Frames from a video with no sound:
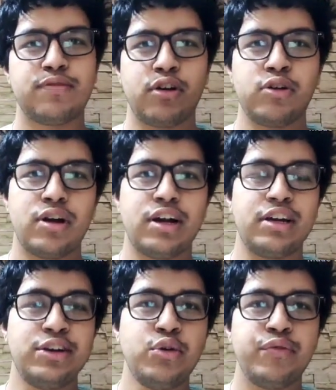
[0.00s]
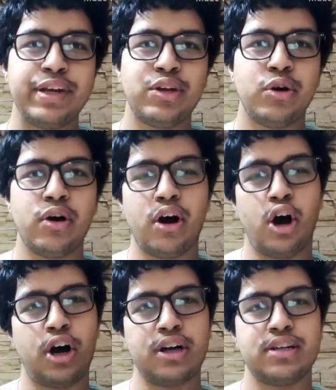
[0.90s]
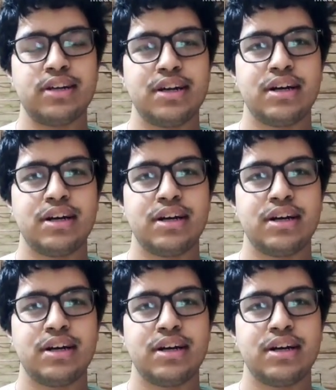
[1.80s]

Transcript: for you all a new video on